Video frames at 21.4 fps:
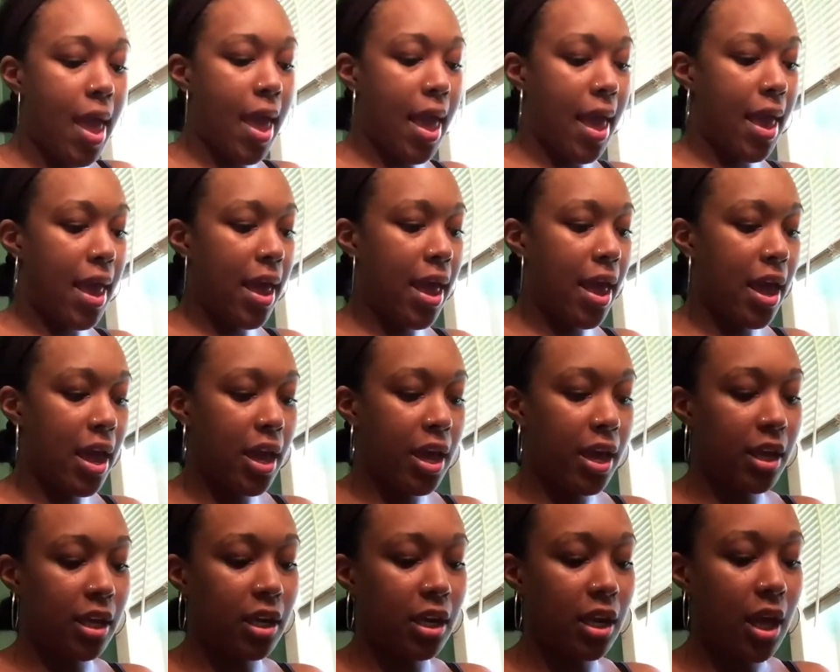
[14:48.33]

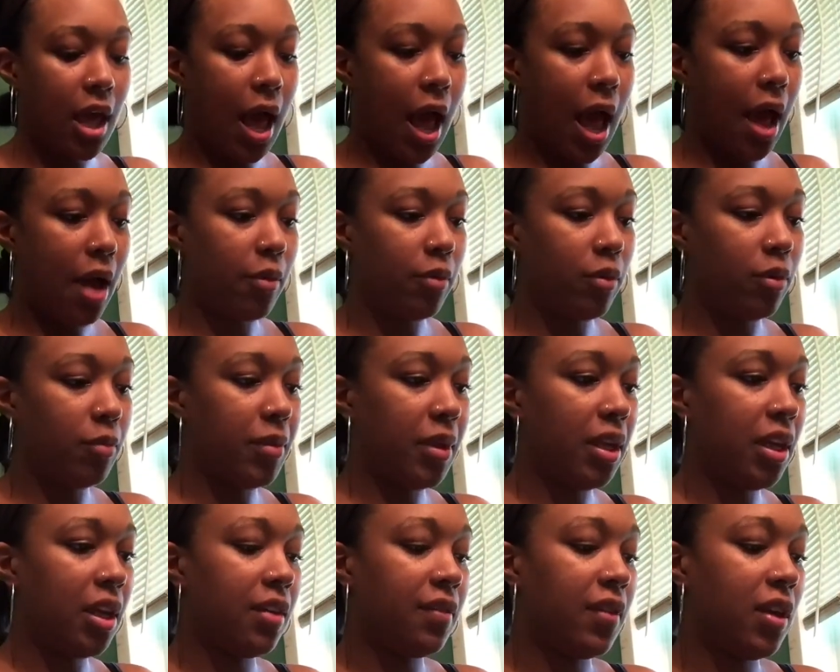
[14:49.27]
and I will be
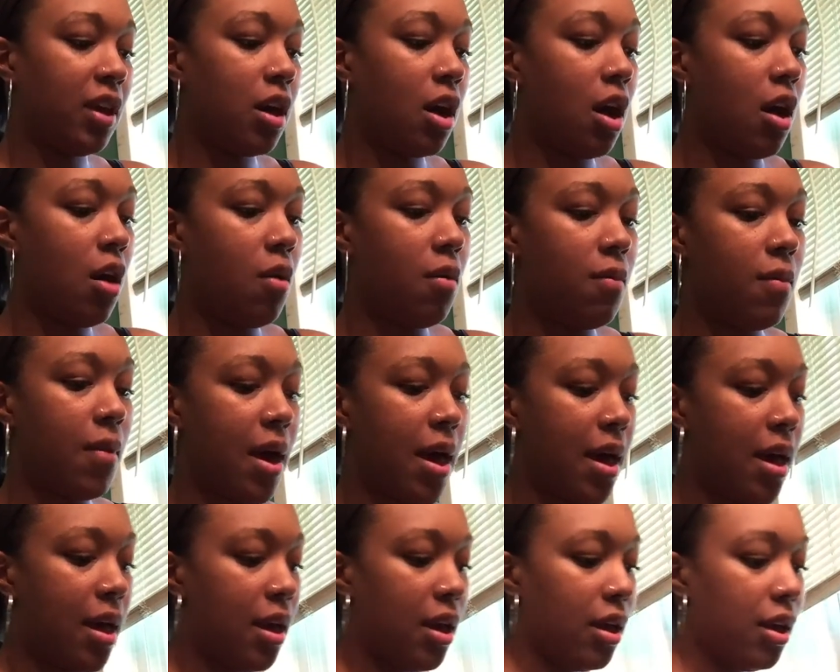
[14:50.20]
giving
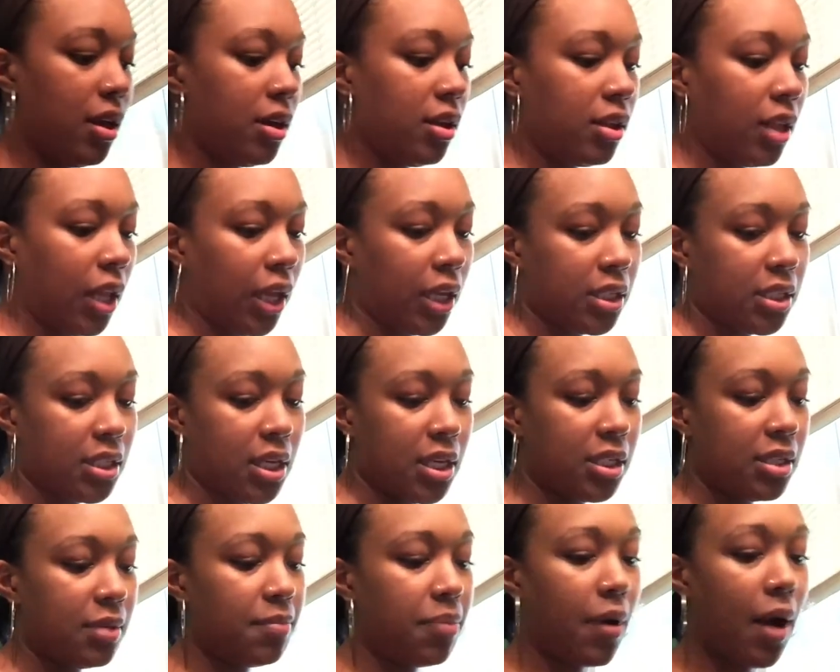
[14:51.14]
away, like I said,
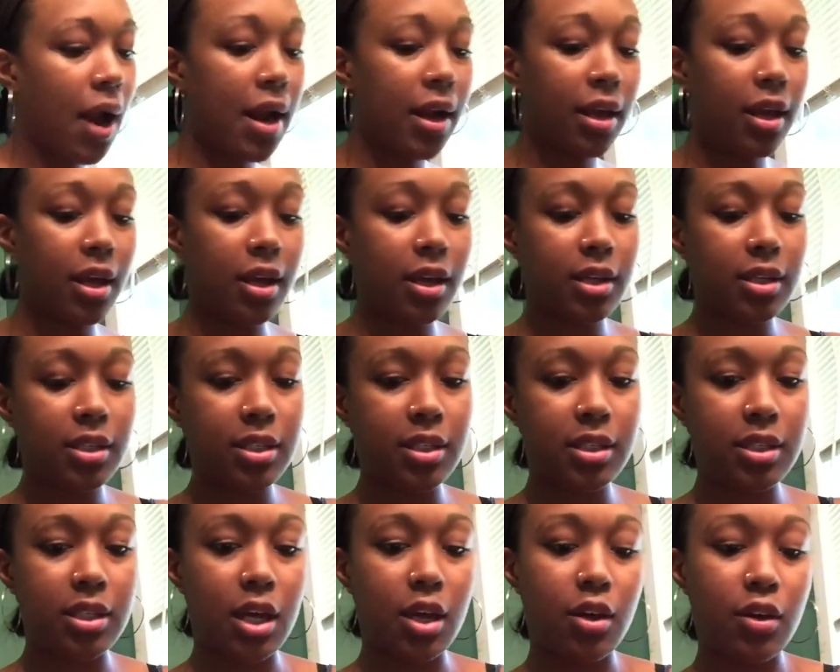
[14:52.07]
some products.
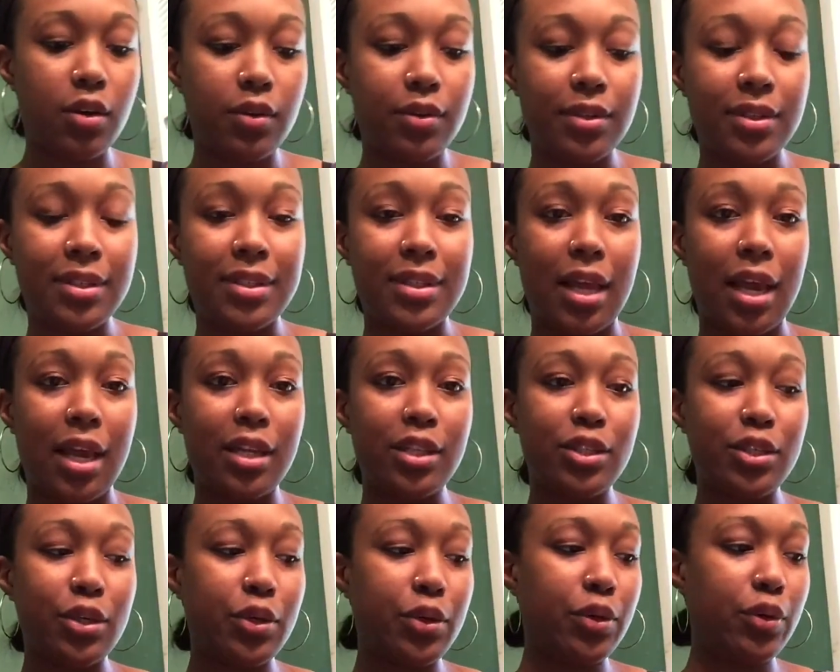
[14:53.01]
So stay
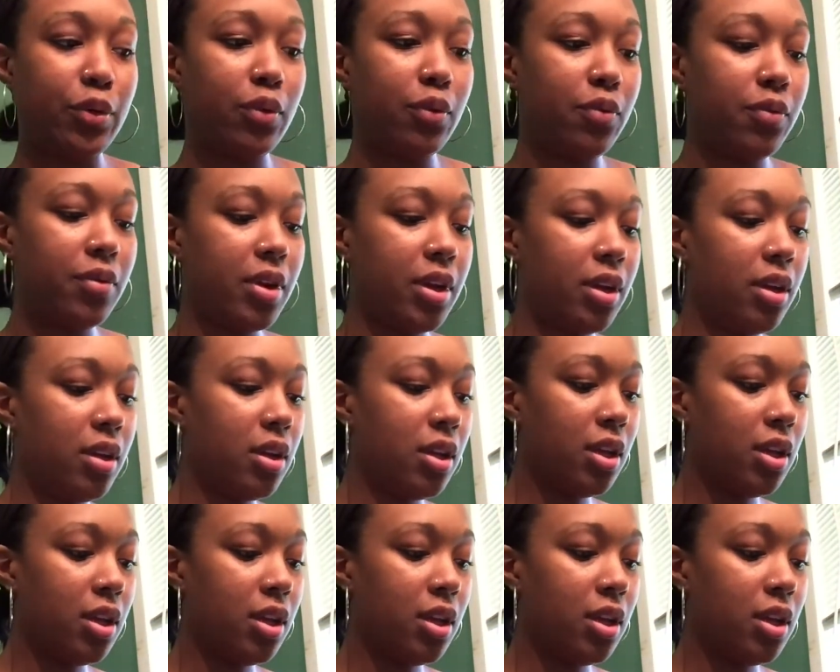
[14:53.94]
tuned.